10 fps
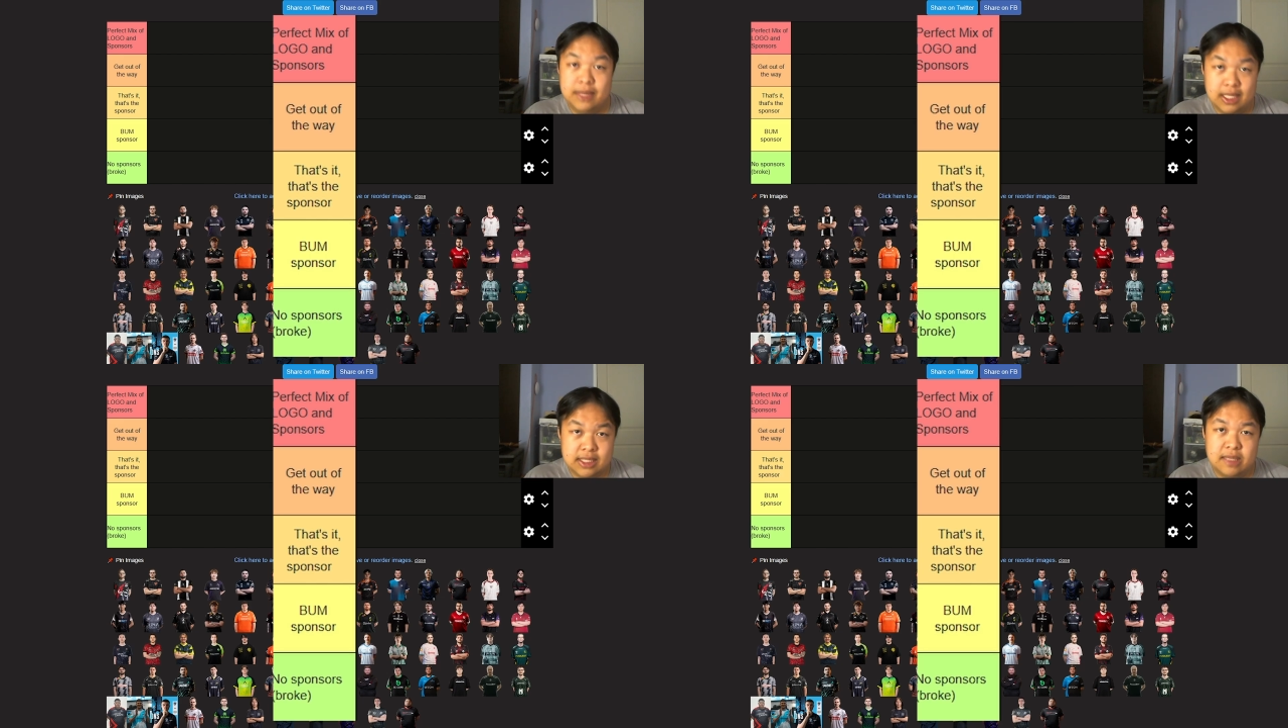
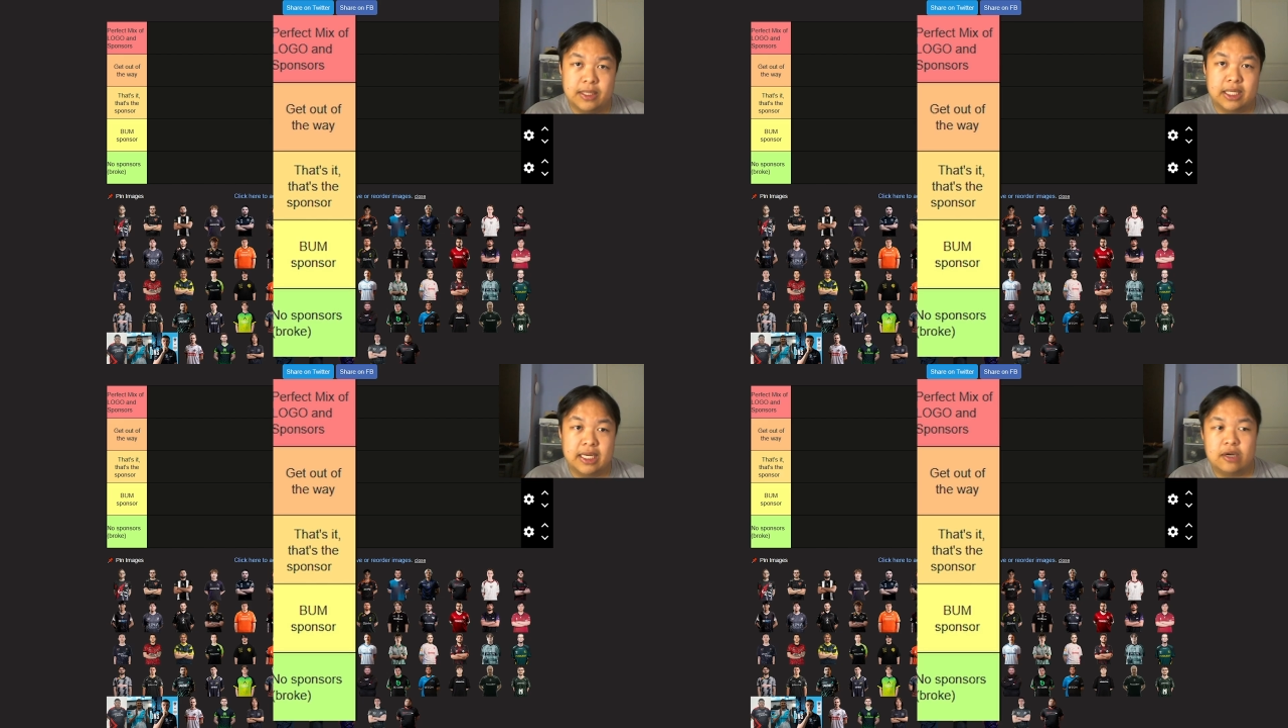Next up on
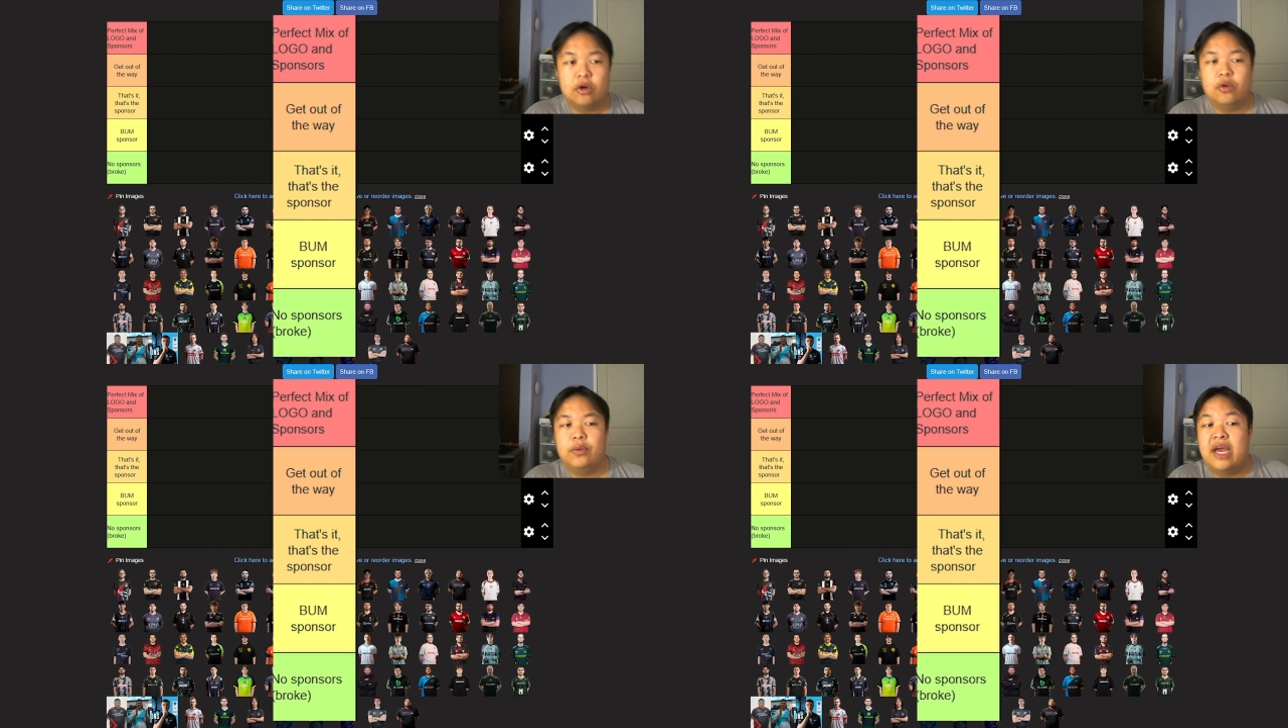the
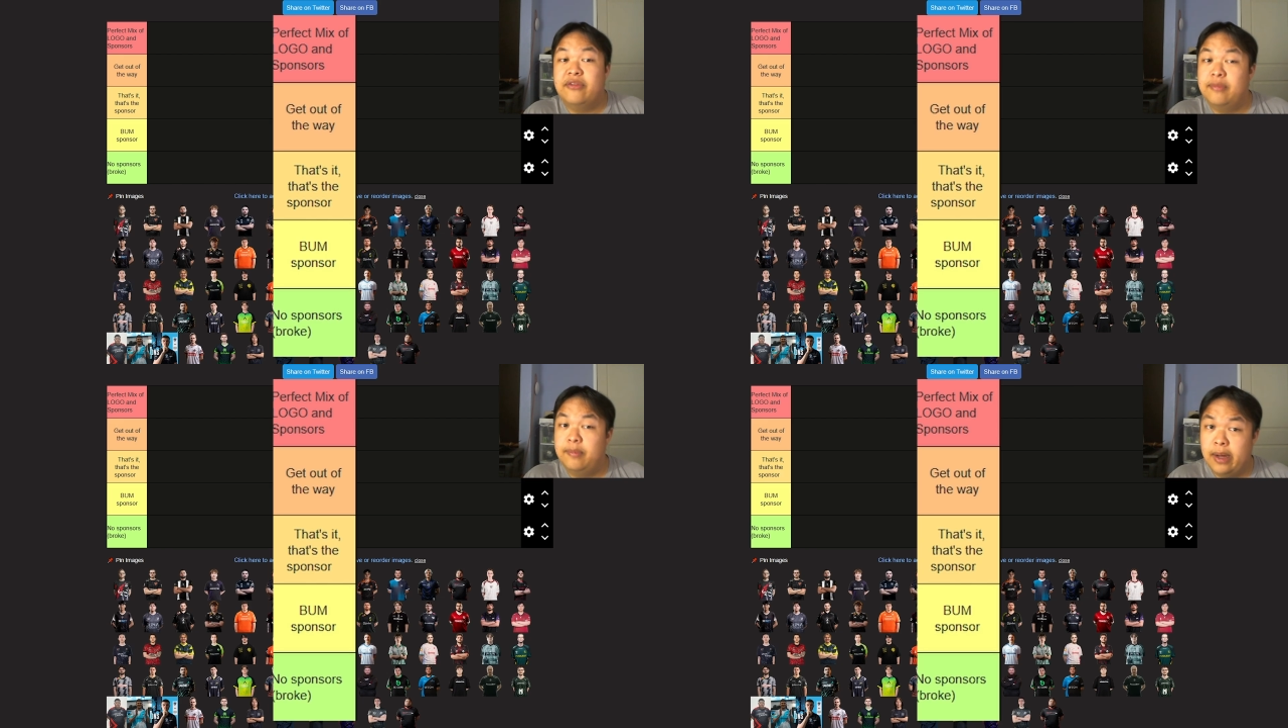category, we
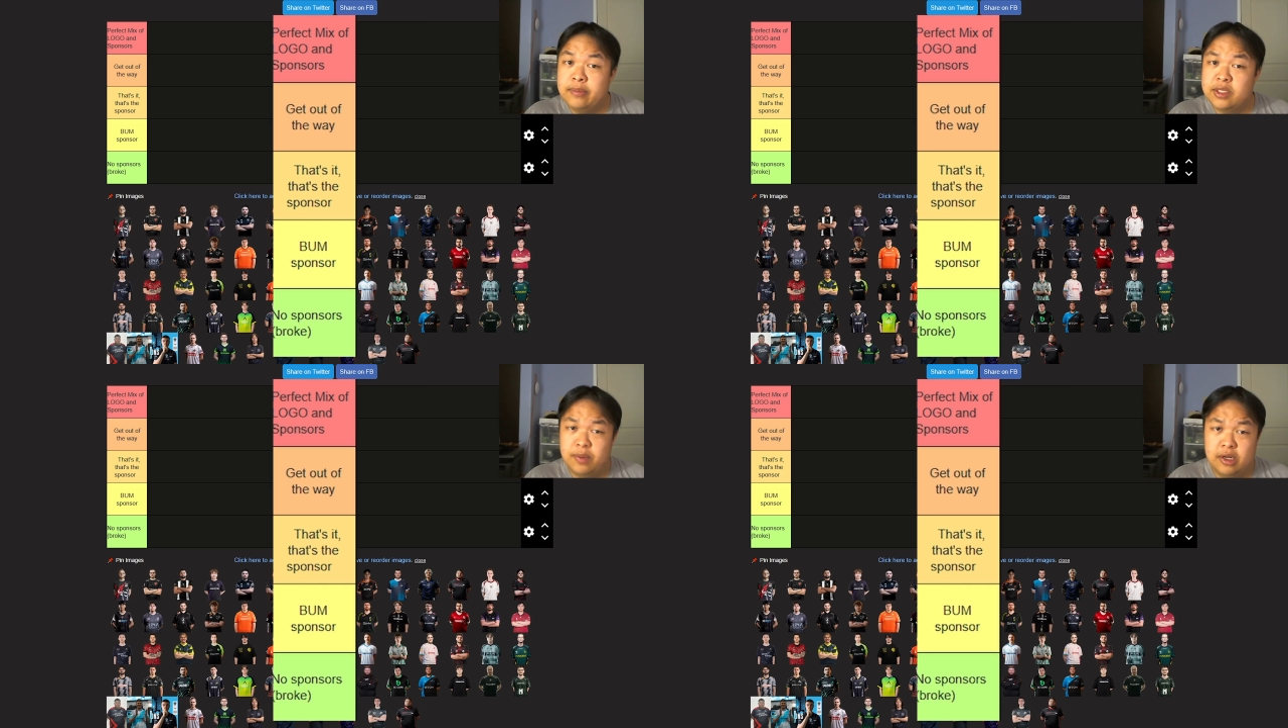have bum
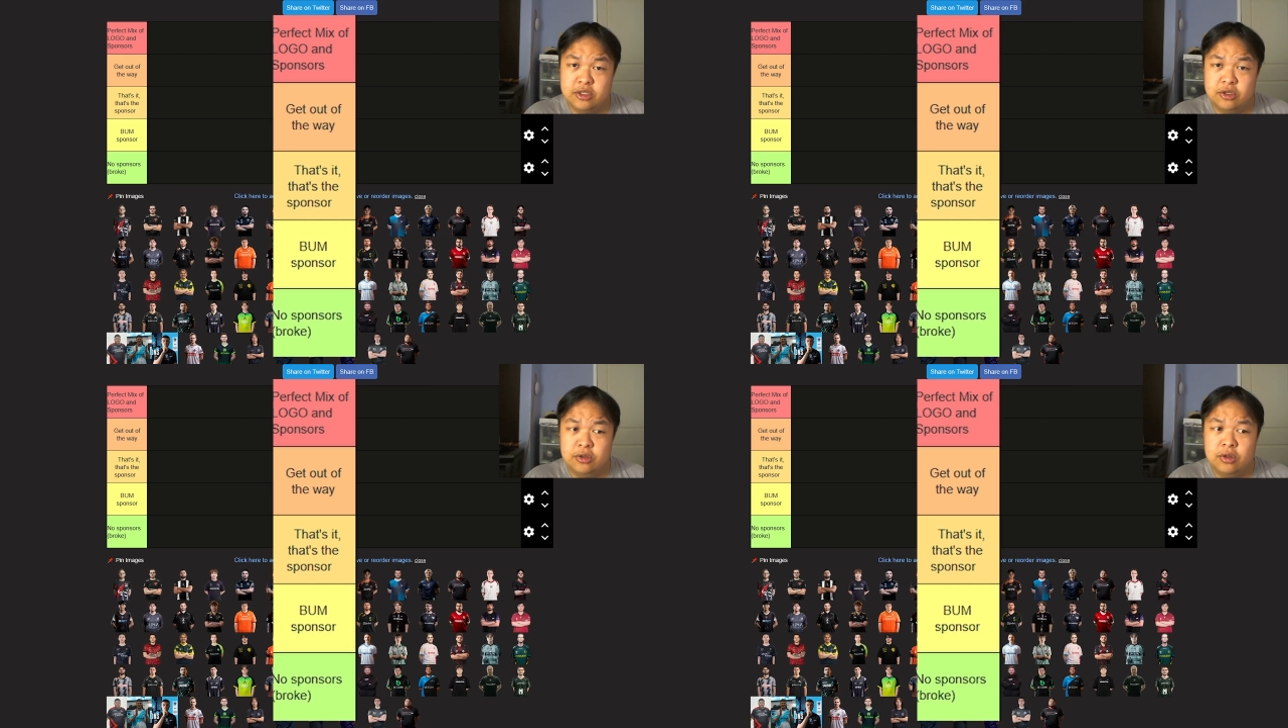
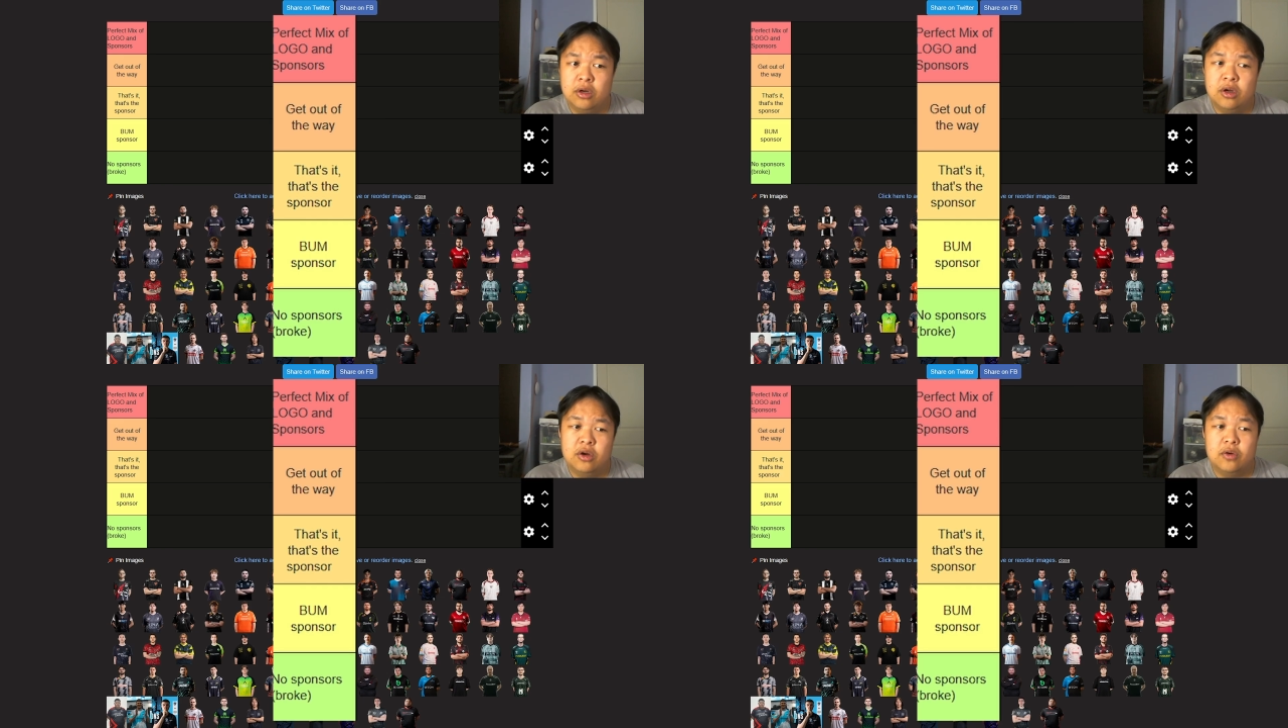sponsor,
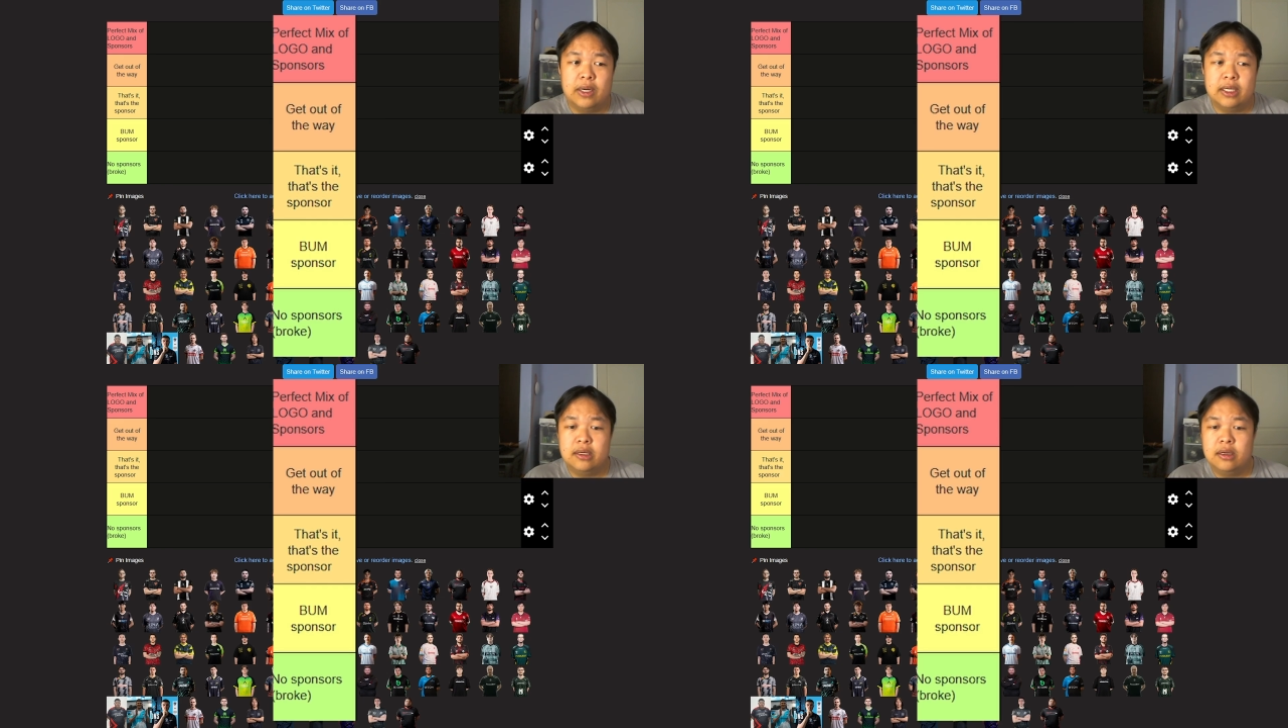right?